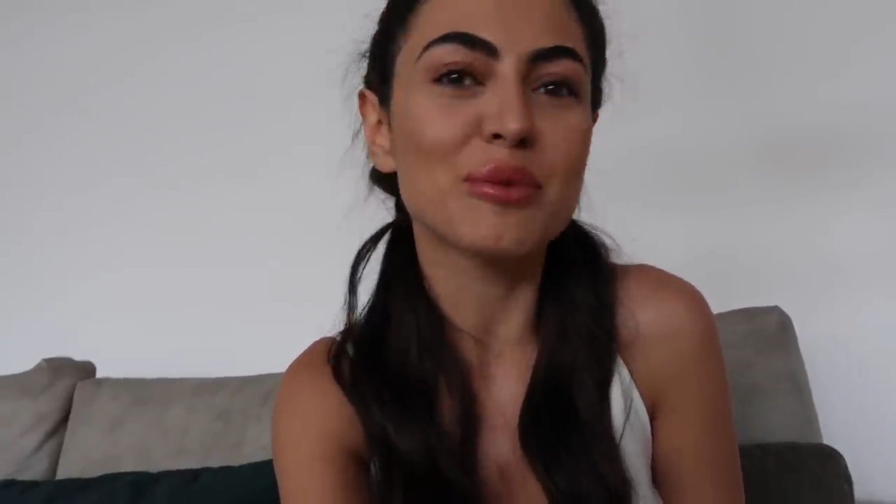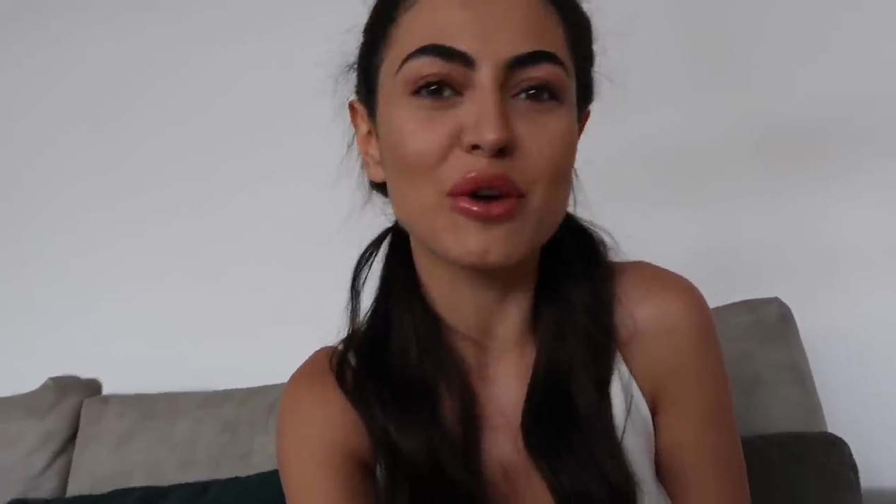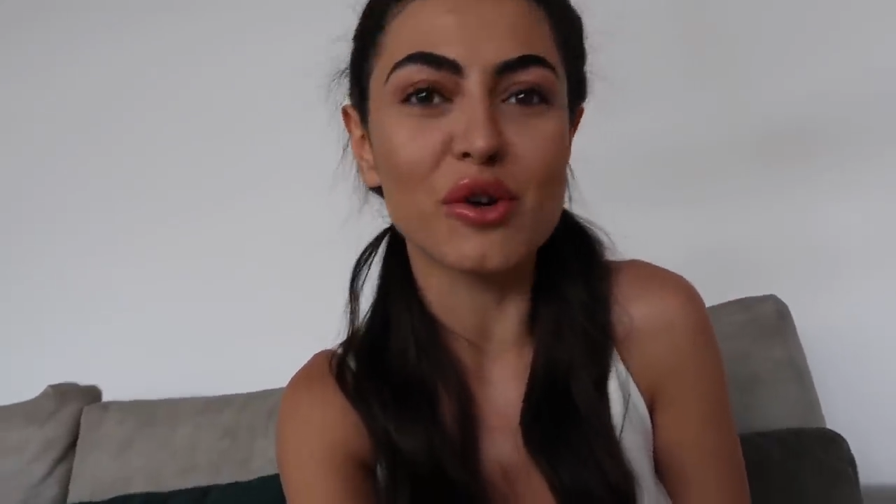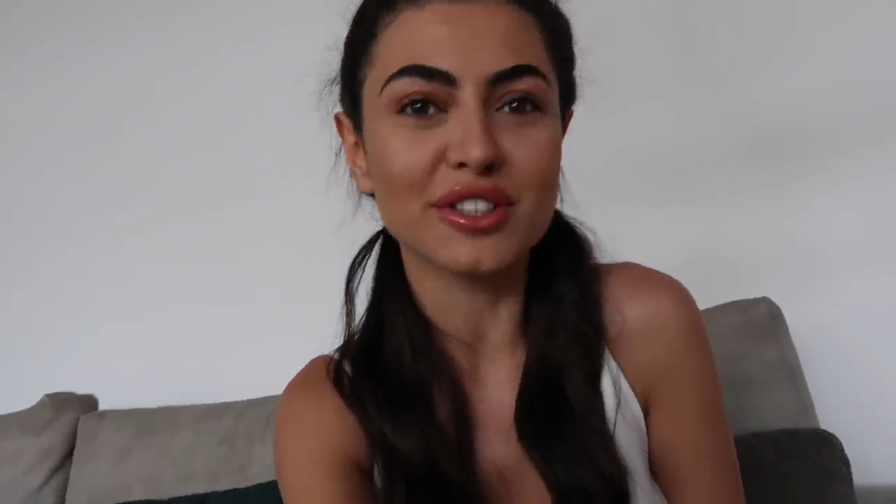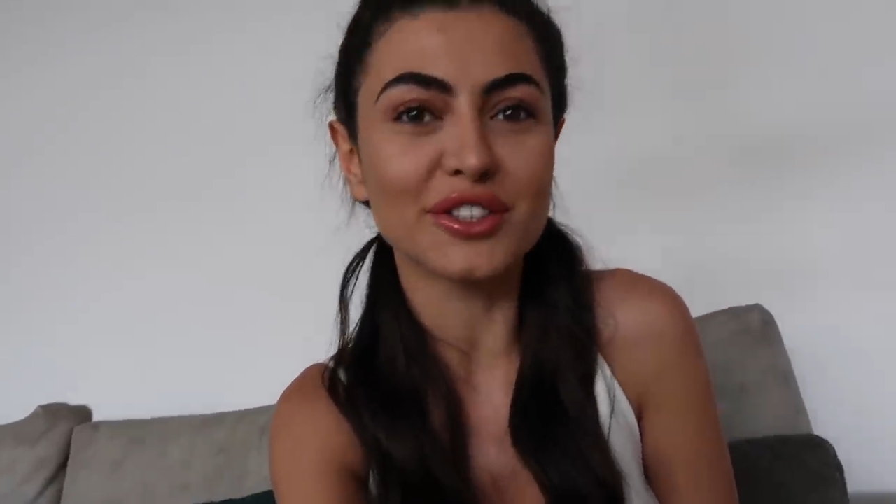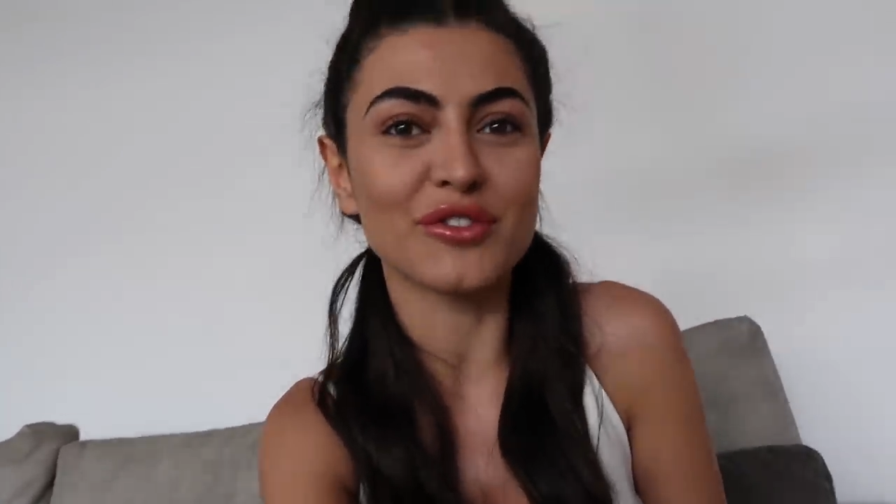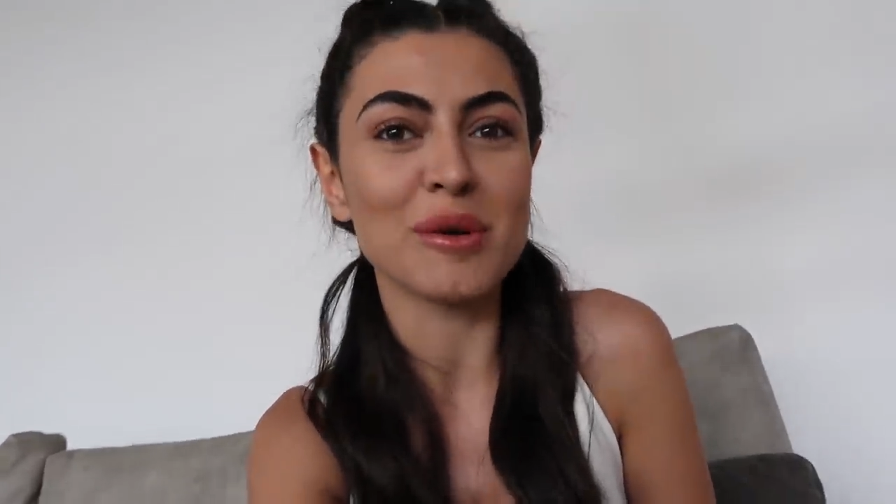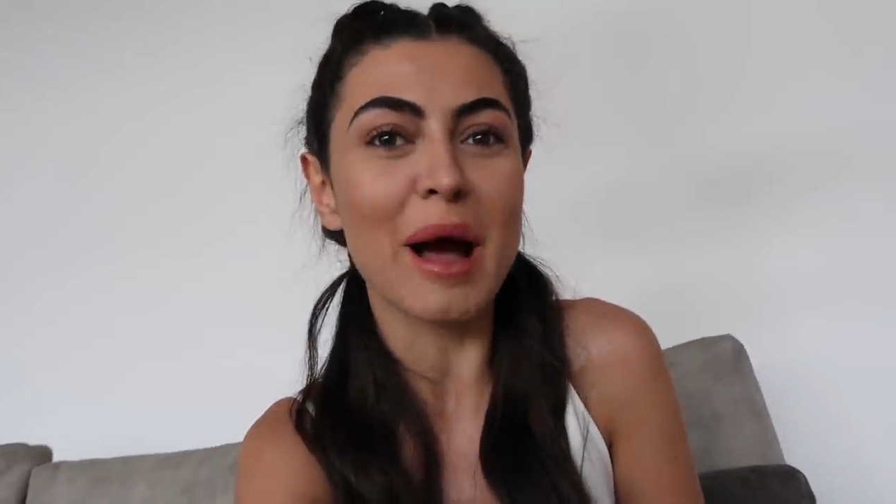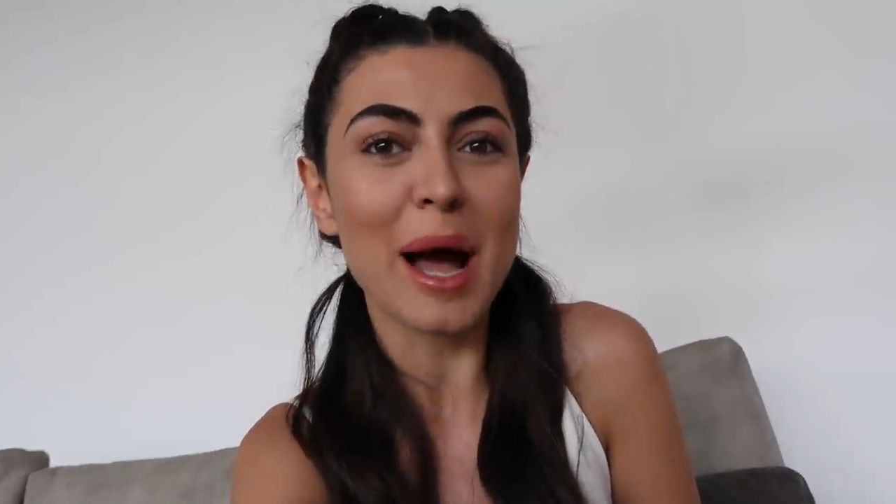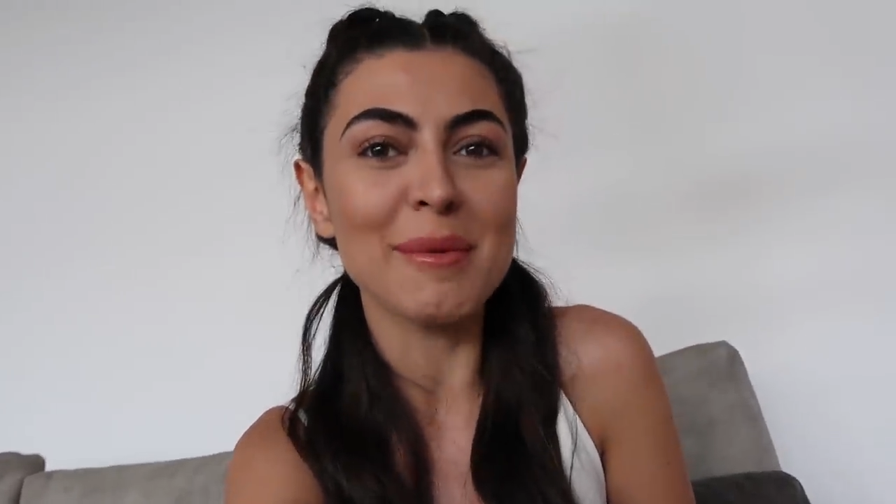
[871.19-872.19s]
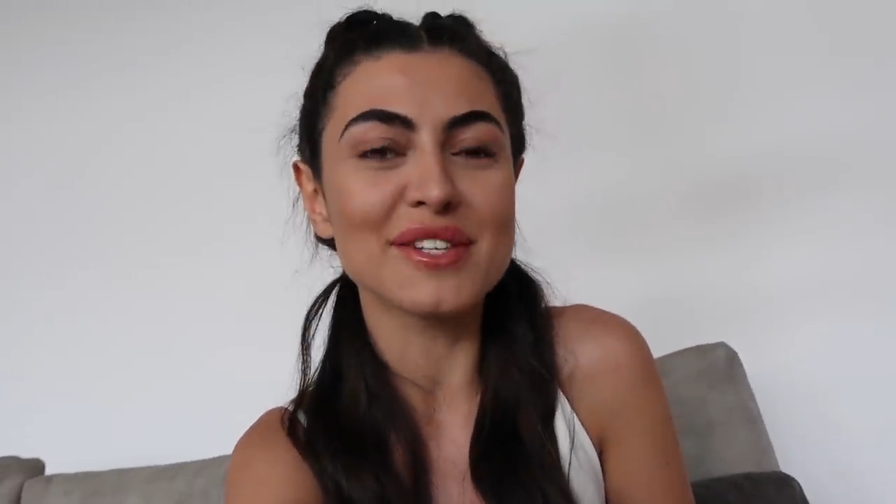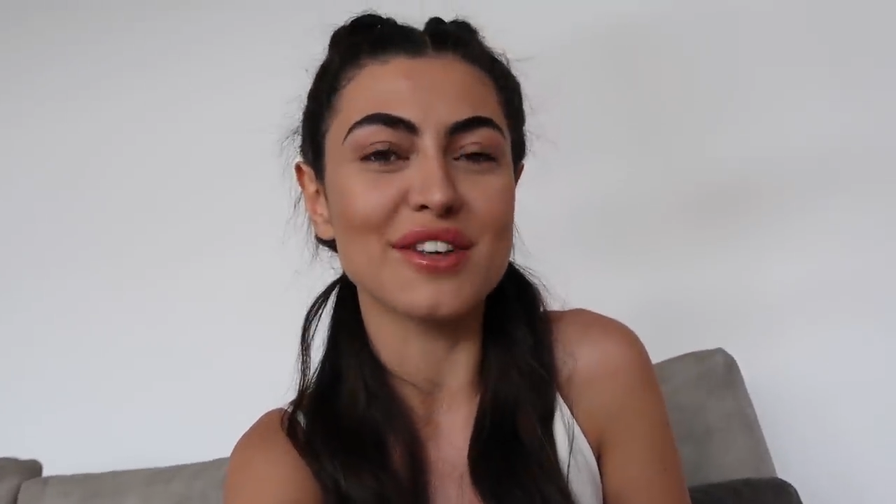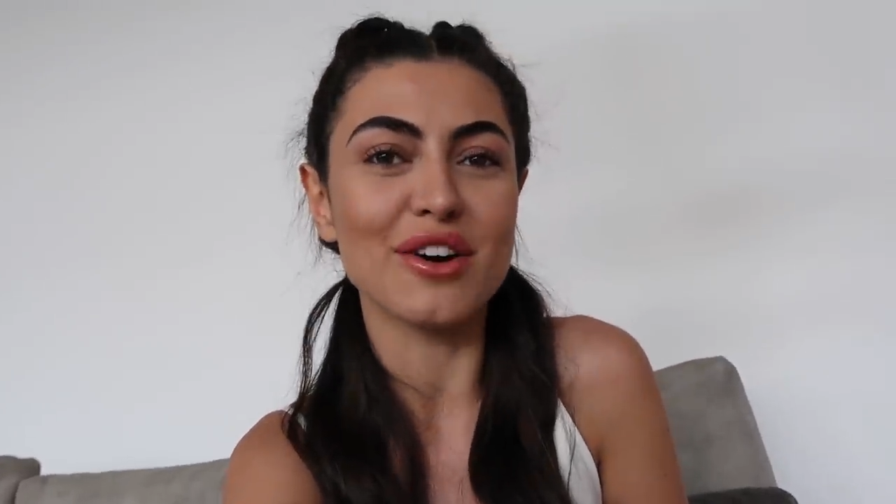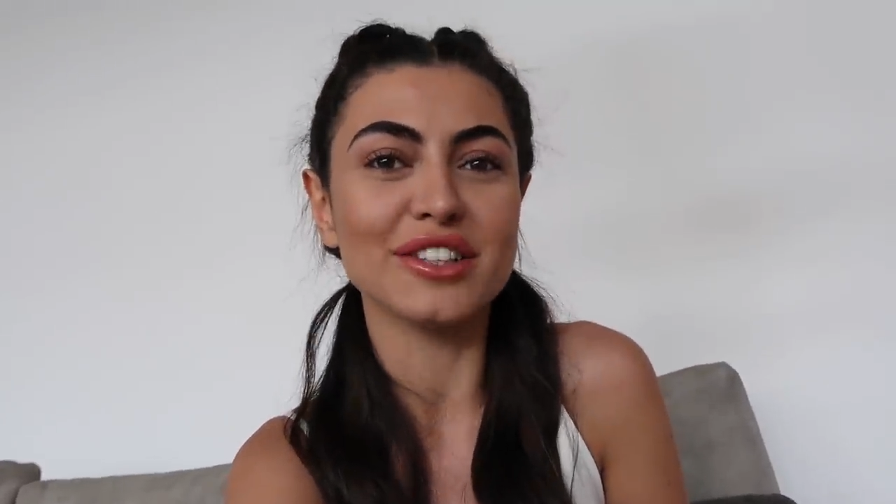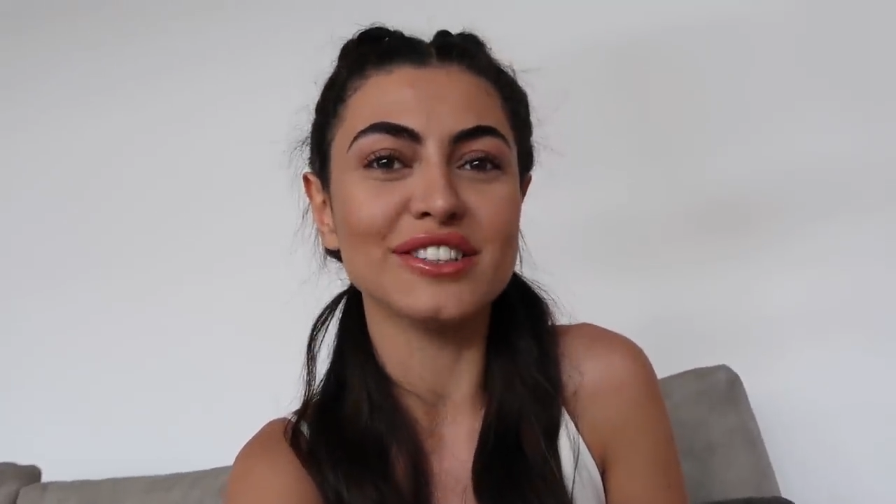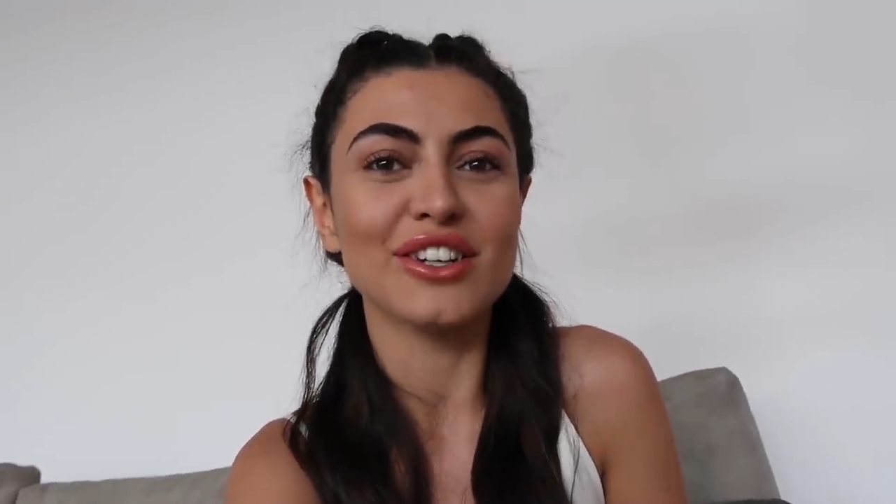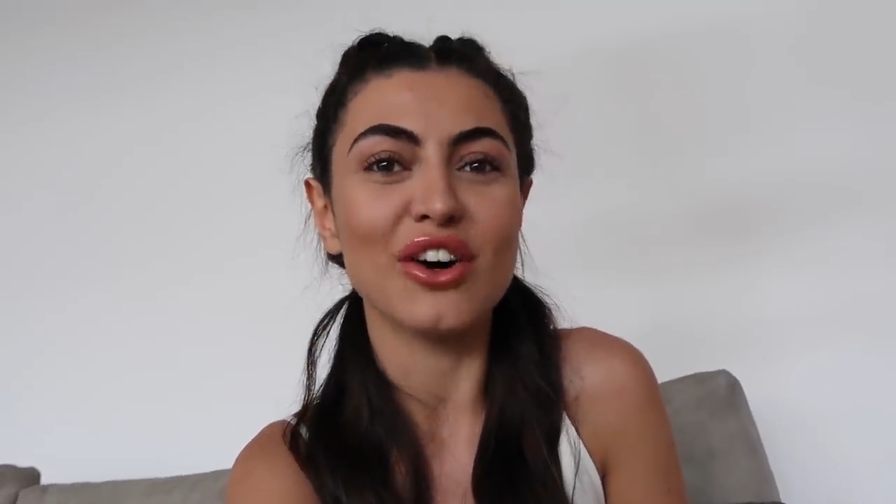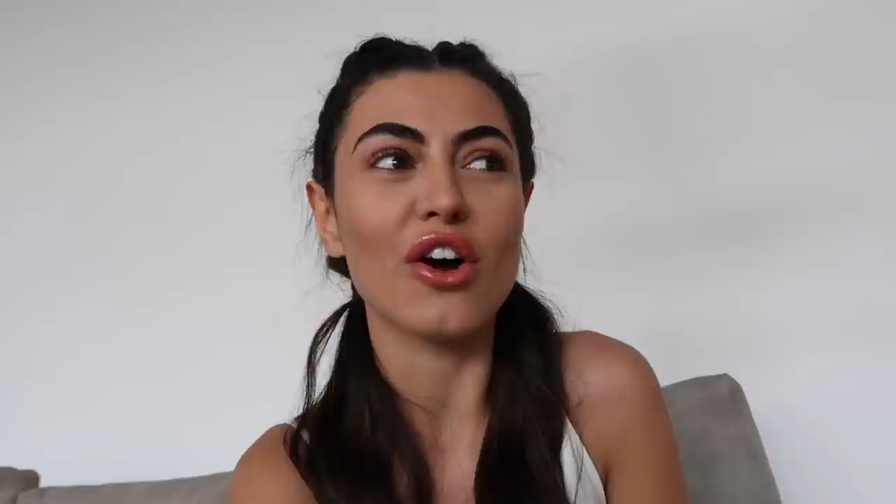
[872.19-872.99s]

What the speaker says: we ordered from Amazon